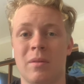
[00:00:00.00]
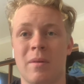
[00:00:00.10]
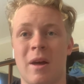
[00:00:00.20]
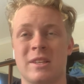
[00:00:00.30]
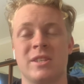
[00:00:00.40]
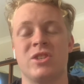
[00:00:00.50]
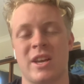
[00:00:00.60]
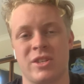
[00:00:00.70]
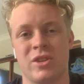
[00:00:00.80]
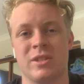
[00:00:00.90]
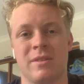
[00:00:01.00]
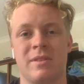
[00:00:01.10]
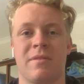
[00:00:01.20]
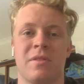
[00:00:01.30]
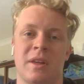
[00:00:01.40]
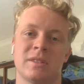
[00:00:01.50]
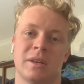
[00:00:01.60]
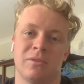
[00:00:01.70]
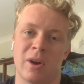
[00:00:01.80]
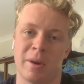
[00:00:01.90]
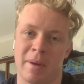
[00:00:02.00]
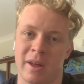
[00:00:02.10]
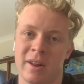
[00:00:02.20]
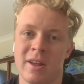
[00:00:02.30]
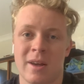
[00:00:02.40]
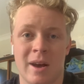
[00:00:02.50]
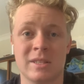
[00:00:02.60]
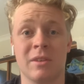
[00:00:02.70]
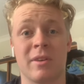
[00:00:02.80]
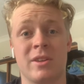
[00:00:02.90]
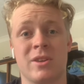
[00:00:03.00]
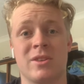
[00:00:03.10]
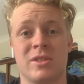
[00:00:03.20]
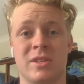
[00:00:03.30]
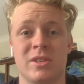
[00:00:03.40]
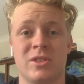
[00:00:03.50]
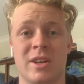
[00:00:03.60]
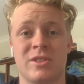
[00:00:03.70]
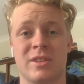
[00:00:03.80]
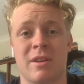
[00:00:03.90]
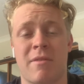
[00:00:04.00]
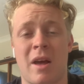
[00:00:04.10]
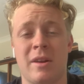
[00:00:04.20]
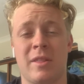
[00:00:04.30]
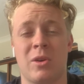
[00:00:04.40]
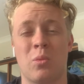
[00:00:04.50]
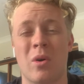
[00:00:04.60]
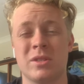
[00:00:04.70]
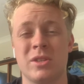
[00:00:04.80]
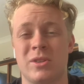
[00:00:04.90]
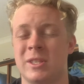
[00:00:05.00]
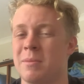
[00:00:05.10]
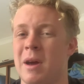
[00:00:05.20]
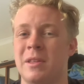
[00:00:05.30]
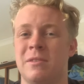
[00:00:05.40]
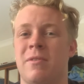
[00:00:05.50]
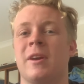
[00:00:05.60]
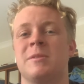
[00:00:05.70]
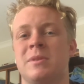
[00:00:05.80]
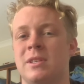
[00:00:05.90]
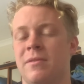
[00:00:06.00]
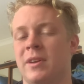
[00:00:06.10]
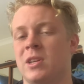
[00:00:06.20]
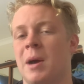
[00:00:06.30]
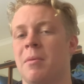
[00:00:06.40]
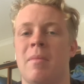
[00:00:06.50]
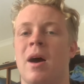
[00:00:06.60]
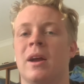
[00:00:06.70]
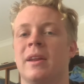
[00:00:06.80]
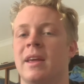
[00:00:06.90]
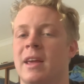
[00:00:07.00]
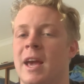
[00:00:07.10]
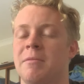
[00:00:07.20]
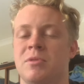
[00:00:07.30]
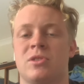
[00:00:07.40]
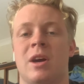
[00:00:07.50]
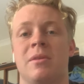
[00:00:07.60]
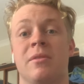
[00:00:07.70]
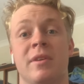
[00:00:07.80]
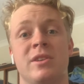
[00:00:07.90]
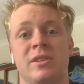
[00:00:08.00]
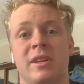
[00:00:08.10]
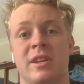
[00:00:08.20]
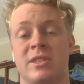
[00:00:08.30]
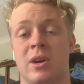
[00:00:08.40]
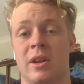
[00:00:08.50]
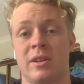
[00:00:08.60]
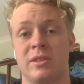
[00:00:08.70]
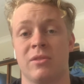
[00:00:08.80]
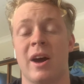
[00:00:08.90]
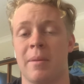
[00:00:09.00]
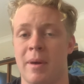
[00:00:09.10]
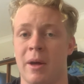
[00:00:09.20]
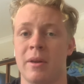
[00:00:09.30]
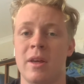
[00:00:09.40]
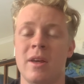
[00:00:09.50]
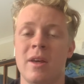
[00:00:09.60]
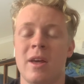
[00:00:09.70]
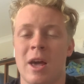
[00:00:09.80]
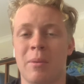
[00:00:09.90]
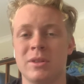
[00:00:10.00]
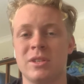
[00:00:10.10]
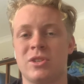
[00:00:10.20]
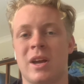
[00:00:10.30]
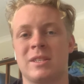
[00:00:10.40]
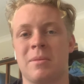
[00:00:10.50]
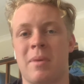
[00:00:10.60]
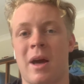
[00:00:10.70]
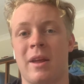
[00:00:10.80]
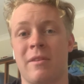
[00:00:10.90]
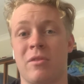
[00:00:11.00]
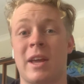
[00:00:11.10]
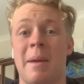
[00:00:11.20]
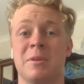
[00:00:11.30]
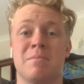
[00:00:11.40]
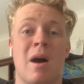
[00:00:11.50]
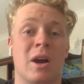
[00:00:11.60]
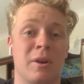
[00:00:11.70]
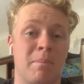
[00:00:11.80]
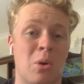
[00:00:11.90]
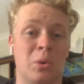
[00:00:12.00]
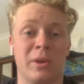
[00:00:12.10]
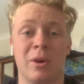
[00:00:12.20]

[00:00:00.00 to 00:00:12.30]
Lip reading: suggestions of different things I could write about. As I researched these suggestions, I found out that it wasn't just about this very specific type of marketing in games which I would originally decided to write about. It wasn't just about if a game was marketed poorly or